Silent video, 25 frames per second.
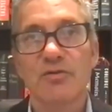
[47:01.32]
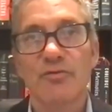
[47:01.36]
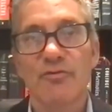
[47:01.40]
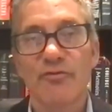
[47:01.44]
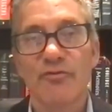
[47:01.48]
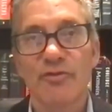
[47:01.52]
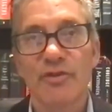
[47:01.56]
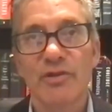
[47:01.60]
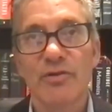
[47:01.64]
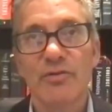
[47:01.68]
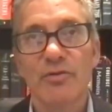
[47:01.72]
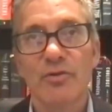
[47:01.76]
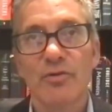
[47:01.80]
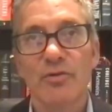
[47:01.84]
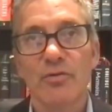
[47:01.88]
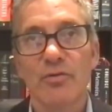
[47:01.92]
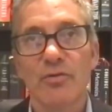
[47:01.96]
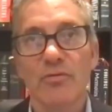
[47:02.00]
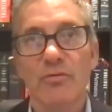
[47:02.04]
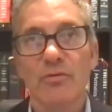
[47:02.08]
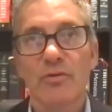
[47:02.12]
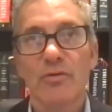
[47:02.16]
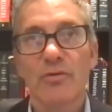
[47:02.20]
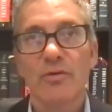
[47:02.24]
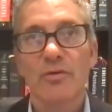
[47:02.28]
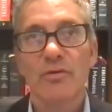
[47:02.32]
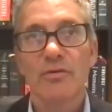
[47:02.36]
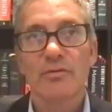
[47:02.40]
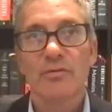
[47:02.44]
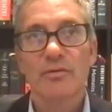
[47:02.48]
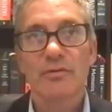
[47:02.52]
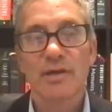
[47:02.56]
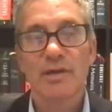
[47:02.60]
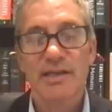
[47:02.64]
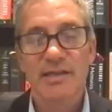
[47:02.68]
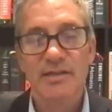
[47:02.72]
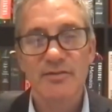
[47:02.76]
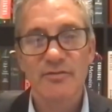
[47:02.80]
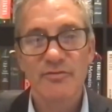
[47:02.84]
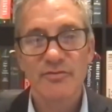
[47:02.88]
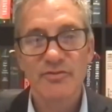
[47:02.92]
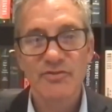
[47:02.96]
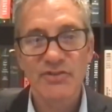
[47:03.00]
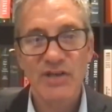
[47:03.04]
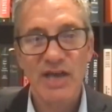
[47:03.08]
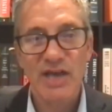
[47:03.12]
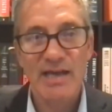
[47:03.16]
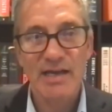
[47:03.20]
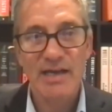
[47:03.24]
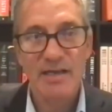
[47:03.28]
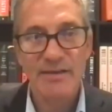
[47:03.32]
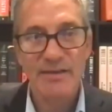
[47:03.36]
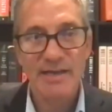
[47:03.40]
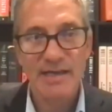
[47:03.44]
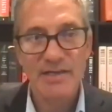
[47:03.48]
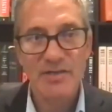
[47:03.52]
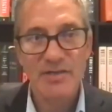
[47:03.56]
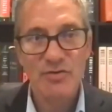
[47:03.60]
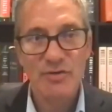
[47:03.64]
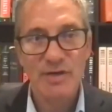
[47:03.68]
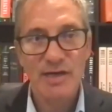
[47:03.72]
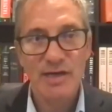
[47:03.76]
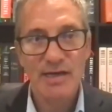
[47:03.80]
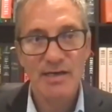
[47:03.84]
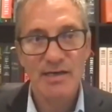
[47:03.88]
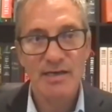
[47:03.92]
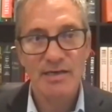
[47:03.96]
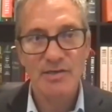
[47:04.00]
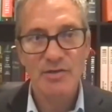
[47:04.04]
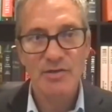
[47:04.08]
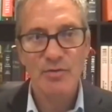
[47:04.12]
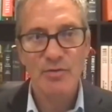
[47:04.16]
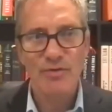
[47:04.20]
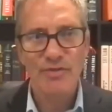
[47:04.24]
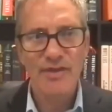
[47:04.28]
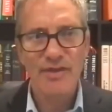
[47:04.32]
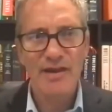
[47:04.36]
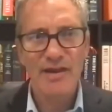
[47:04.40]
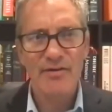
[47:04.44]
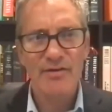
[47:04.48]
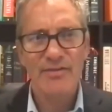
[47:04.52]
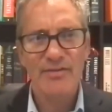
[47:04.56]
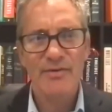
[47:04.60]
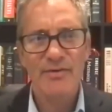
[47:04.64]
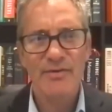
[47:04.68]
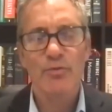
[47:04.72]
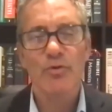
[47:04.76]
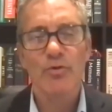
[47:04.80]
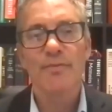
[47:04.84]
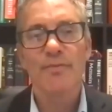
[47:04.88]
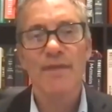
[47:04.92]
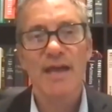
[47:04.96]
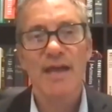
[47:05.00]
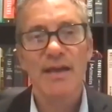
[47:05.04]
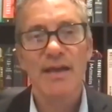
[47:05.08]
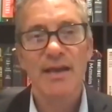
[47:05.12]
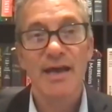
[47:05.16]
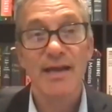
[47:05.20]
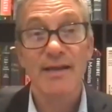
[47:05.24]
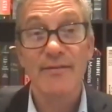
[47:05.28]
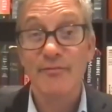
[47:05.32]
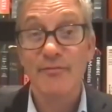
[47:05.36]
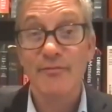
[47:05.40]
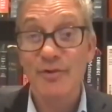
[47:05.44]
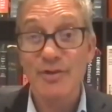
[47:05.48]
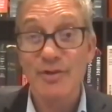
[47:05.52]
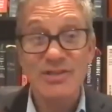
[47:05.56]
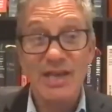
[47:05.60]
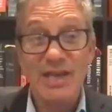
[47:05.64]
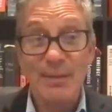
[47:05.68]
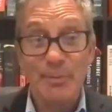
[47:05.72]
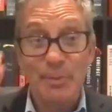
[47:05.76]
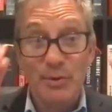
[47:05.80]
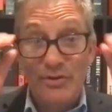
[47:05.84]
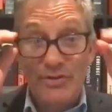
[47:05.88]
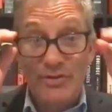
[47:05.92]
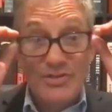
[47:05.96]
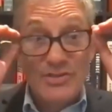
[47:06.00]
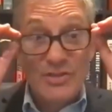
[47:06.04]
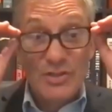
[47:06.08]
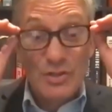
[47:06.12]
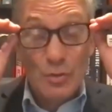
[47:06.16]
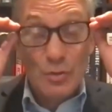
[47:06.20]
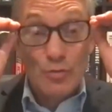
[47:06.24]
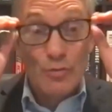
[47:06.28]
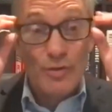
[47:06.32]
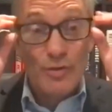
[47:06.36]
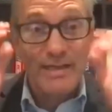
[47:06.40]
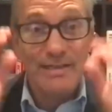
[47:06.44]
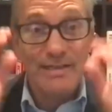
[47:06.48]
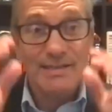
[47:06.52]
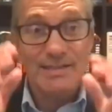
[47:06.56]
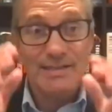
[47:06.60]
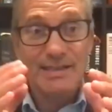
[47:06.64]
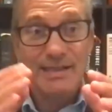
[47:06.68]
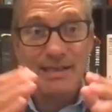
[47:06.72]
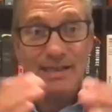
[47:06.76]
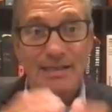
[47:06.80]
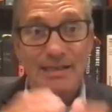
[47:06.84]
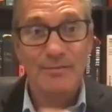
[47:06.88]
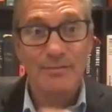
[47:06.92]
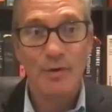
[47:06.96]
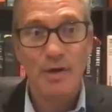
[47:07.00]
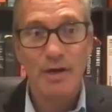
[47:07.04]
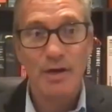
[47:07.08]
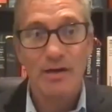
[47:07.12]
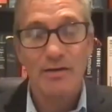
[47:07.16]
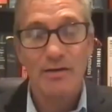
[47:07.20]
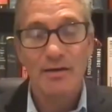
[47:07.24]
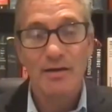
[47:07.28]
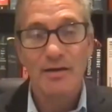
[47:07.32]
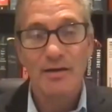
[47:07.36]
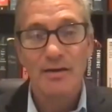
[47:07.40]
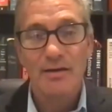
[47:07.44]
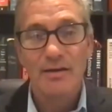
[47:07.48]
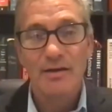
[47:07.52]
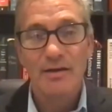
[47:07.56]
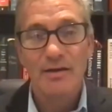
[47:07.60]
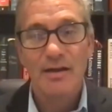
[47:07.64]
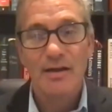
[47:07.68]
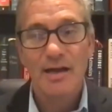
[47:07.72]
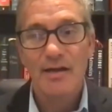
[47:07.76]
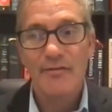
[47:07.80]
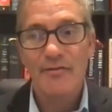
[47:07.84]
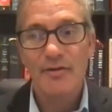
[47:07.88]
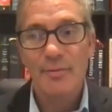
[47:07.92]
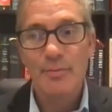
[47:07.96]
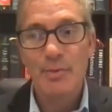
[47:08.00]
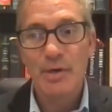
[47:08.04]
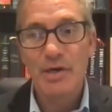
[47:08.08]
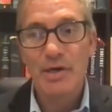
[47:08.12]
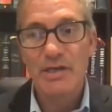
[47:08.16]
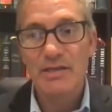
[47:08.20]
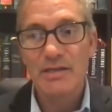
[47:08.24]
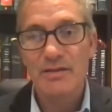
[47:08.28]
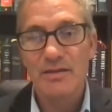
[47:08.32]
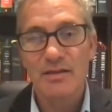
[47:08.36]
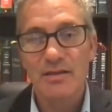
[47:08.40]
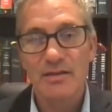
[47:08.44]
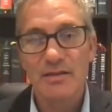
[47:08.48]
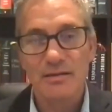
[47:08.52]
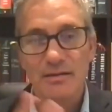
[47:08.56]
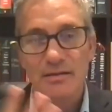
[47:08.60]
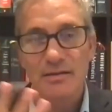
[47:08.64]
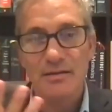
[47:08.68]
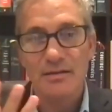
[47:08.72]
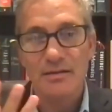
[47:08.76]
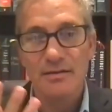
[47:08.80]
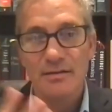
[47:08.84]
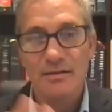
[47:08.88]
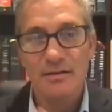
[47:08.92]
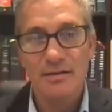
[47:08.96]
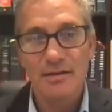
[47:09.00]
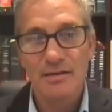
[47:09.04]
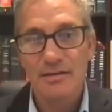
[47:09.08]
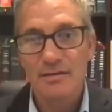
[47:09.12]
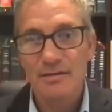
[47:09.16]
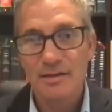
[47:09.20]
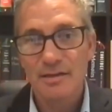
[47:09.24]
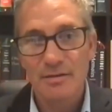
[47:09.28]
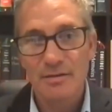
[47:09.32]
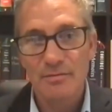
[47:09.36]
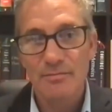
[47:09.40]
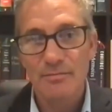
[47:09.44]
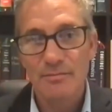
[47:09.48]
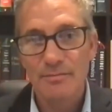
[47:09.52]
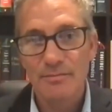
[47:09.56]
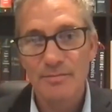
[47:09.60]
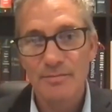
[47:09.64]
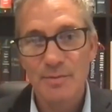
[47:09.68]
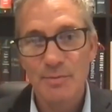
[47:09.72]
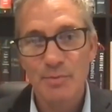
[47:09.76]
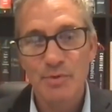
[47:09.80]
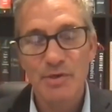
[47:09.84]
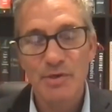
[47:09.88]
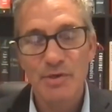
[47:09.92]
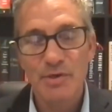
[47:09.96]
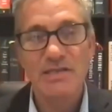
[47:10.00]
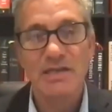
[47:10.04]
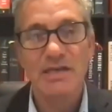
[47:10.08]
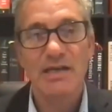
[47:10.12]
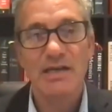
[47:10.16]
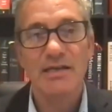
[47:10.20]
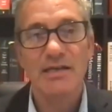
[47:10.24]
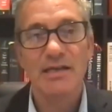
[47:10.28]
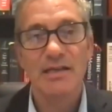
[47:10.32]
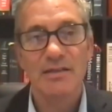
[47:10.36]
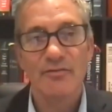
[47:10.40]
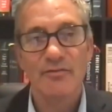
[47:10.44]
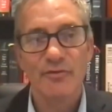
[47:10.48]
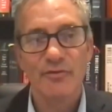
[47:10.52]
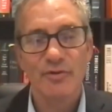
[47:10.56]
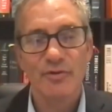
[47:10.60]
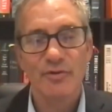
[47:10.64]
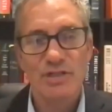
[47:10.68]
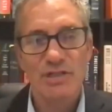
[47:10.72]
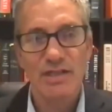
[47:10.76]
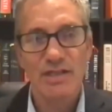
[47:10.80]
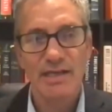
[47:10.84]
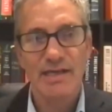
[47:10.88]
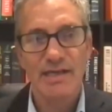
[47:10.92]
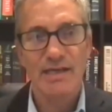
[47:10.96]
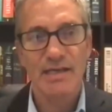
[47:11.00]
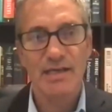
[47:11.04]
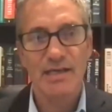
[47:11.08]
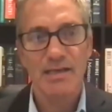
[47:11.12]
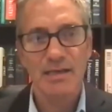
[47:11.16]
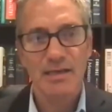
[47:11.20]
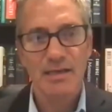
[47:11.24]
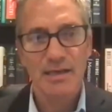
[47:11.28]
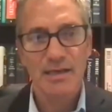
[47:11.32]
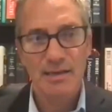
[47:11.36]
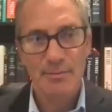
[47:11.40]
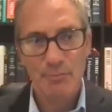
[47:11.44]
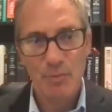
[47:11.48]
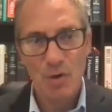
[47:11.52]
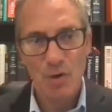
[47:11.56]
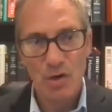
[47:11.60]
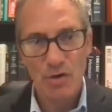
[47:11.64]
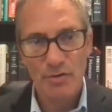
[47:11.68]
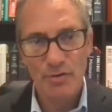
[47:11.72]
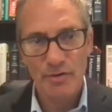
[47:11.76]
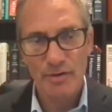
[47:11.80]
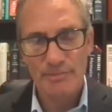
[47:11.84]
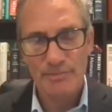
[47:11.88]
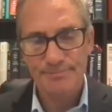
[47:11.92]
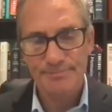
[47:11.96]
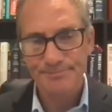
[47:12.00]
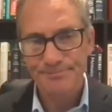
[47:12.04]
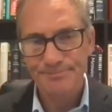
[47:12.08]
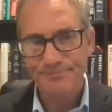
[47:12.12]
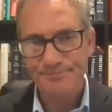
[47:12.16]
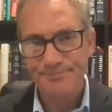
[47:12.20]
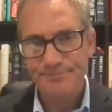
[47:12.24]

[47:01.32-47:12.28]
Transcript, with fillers: you feel like you've sat on that train and you were there in the room that night. For example, there's this great scene where everybody, the the, the you know, the president and the first lady and Margaret